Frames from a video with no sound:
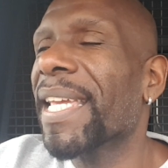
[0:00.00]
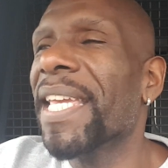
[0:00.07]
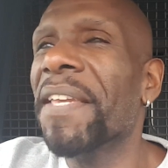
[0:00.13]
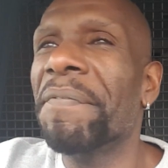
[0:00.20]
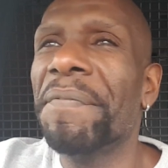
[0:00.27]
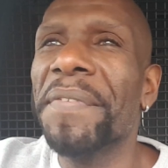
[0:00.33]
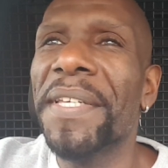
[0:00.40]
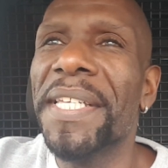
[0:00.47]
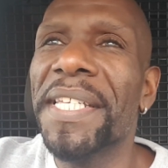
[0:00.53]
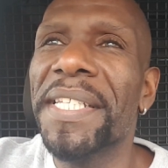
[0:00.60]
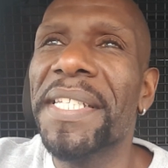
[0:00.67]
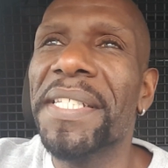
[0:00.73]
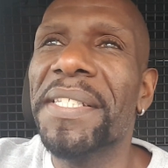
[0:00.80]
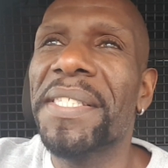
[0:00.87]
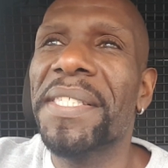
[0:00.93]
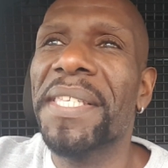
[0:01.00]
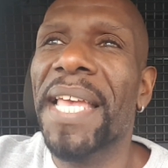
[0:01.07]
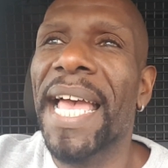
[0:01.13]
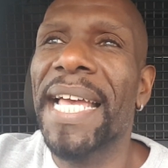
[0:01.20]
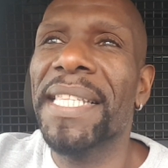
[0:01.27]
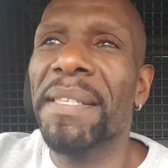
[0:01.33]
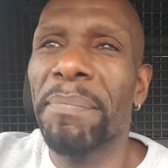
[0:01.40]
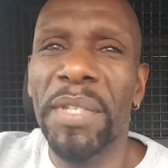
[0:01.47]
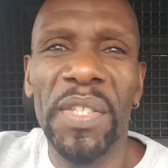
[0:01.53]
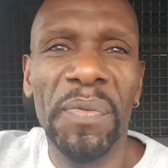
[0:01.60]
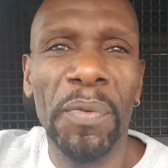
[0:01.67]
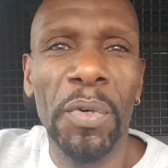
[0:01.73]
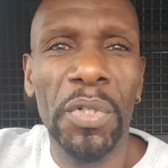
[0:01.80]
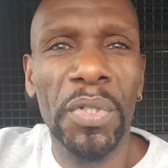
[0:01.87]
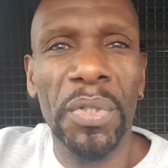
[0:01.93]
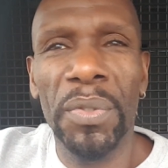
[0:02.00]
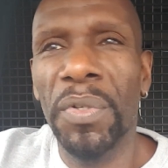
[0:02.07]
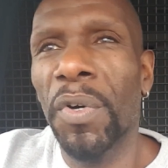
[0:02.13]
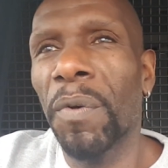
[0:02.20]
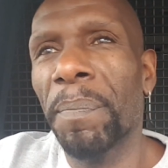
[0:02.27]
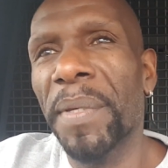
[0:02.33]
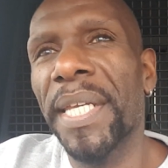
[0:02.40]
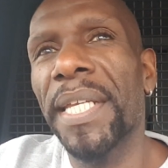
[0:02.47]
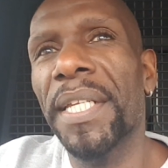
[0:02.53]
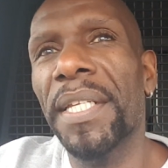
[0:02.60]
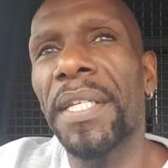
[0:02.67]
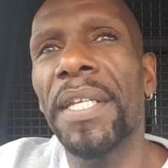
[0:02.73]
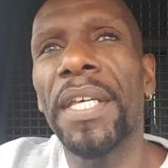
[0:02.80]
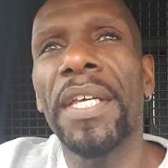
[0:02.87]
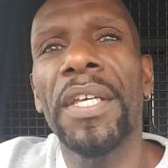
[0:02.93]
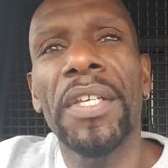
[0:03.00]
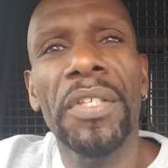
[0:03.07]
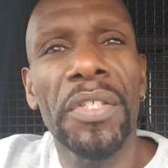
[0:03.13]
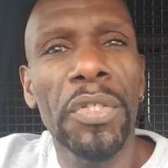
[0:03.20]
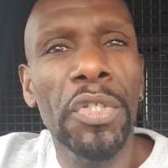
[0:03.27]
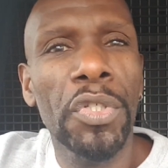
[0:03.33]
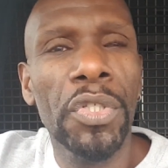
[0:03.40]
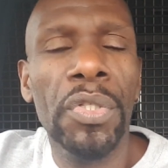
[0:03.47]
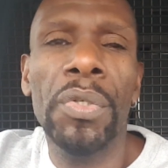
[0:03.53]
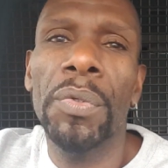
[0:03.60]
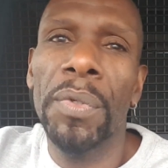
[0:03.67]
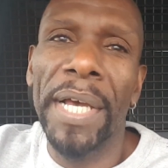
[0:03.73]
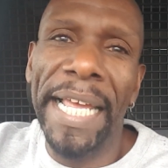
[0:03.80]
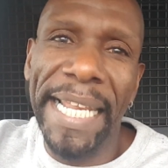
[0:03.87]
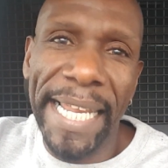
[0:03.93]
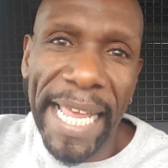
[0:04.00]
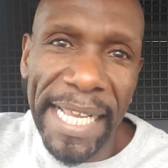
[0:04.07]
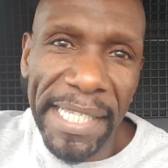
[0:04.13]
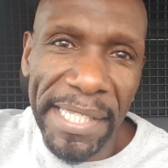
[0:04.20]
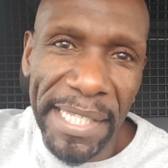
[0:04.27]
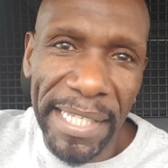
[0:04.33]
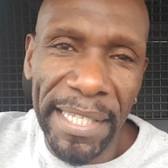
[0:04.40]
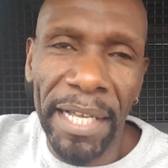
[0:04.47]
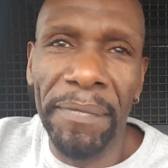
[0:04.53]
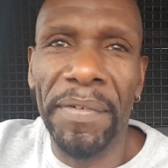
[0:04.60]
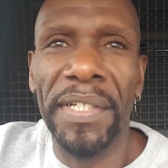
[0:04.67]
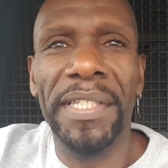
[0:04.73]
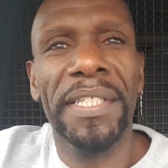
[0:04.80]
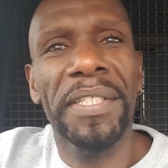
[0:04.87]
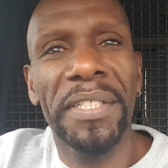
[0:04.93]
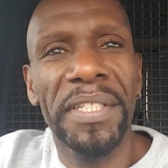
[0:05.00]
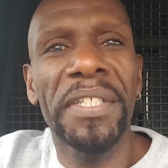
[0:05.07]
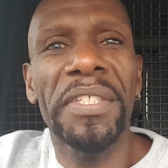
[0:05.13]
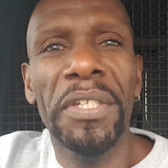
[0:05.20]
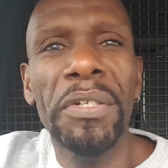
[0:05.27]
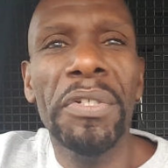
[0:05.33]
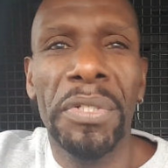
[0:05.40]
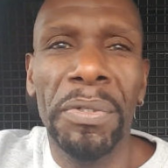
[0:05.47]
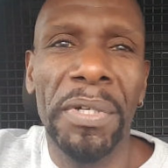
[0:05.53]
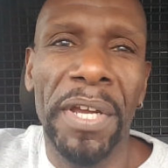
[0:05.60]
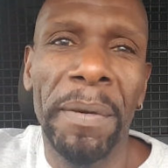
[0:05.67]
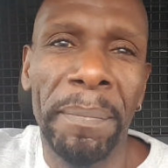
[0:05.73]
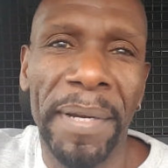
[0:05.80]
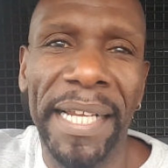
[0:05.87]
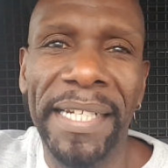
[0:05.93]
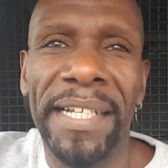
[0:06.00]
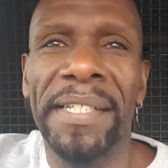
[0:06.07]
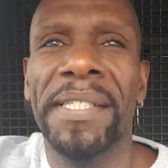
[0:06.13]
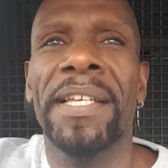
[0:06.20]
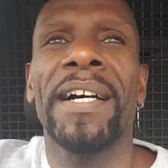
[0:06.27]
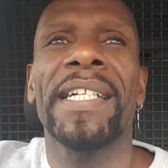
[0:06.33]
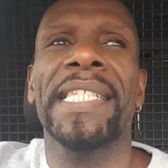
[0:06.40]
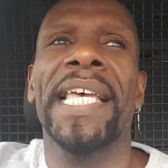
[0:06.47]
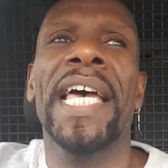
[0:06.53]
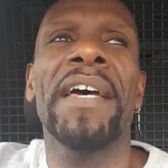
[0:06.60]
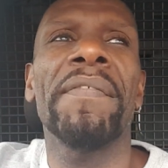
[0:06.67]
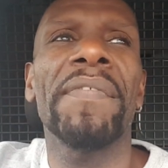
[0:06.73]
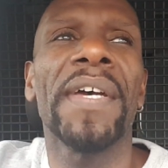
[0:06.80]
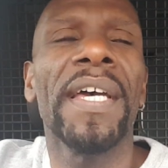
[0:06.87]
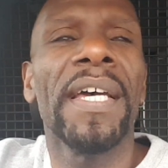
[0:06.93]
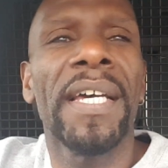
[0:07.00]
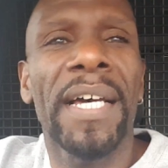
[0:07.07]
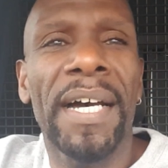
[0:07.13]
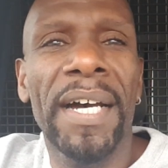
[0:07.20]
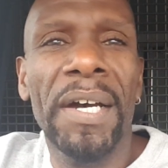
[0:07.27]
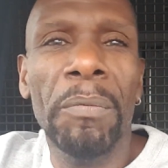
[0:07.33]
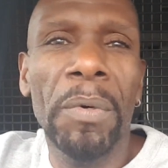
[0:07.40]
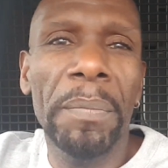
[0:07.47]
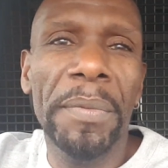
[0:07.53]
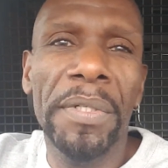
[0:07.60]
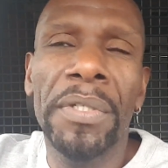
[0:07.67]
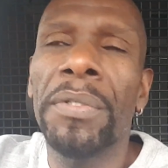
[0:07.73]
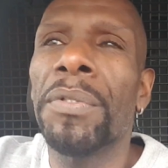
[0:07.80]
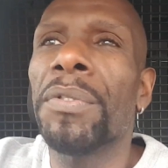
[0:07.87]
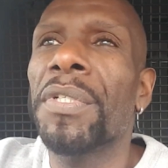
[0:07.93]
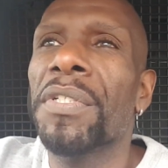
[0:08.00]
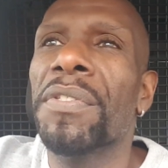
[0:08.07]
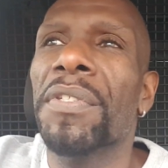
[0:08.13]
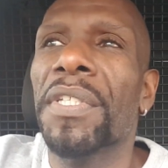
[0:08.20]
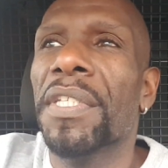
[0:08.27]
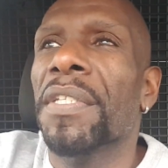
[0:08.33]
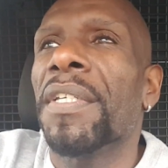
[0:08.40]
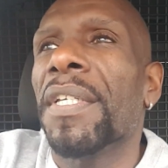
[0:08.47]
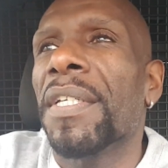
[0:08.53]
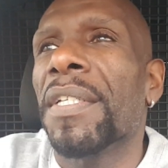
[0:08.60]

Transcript: if he's had the misfortune of being used to a lazy lover, the usual complaint us guys have, a woman who doesn't